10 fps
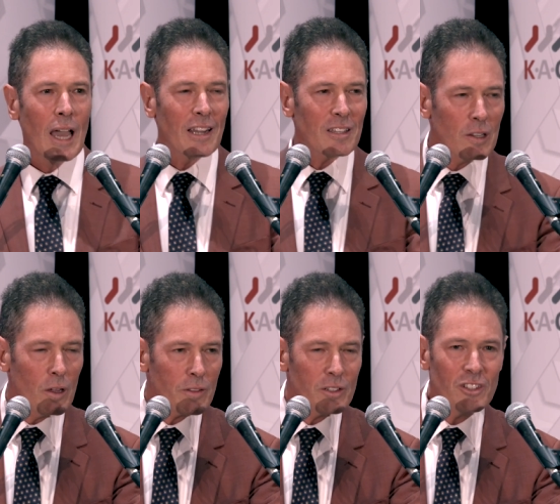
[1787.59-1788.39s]
And it's a
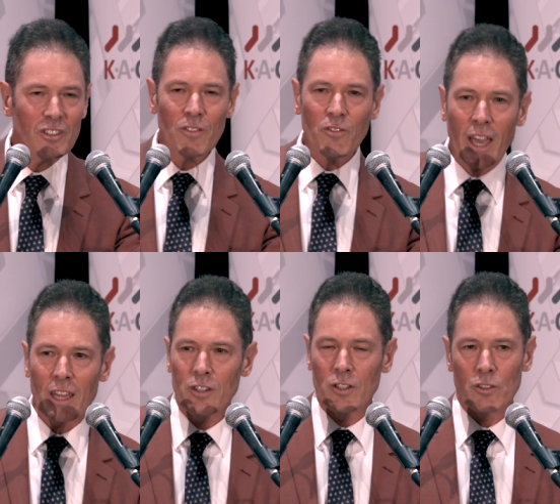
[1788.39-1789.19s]
lot of the
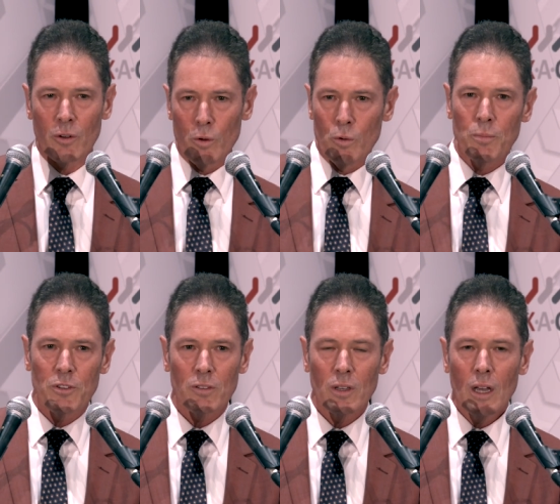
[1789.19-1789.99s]
disadvantaged
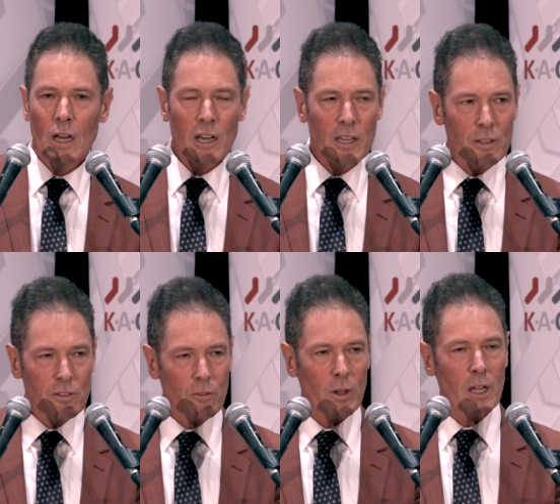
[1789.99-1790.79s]
groups uh, in
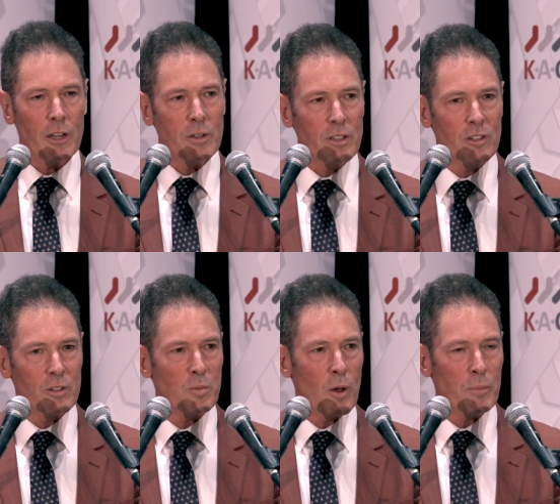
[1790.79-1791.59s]
Australia,
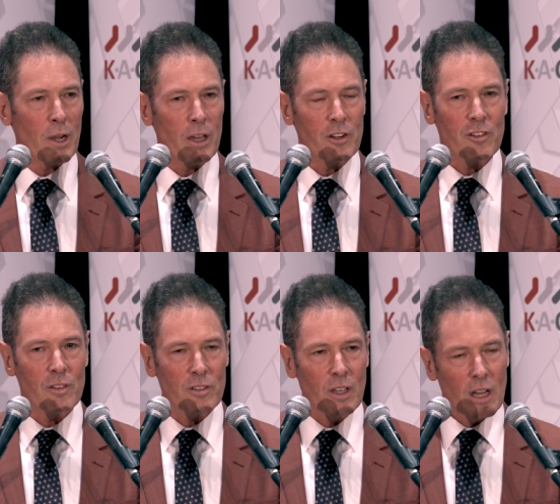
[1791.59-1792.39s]
Indigenous
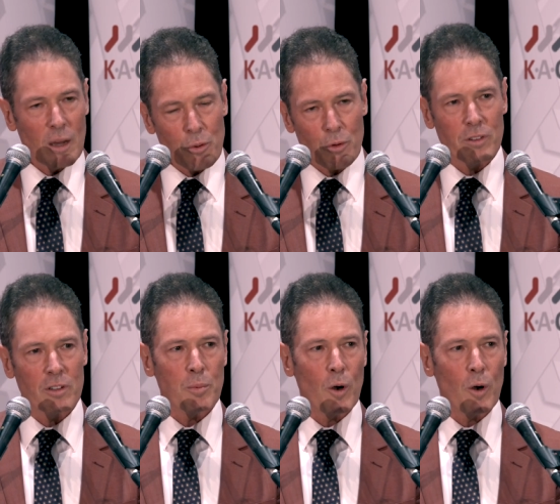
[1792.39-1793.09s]
populations, um, prisoner